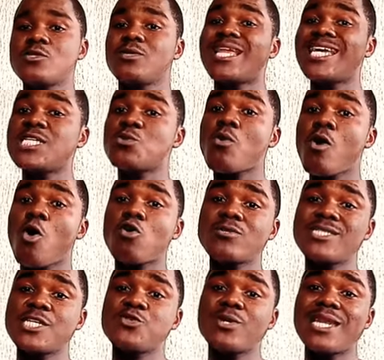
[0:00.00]
So that is what
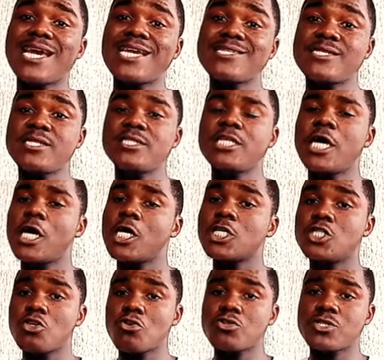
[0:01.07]
contextualizing
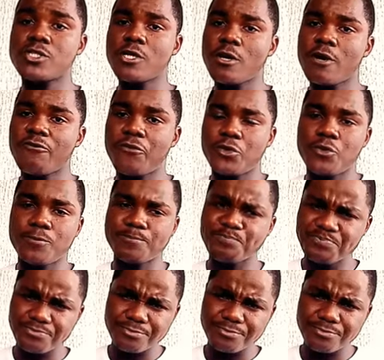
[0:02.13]
does for you.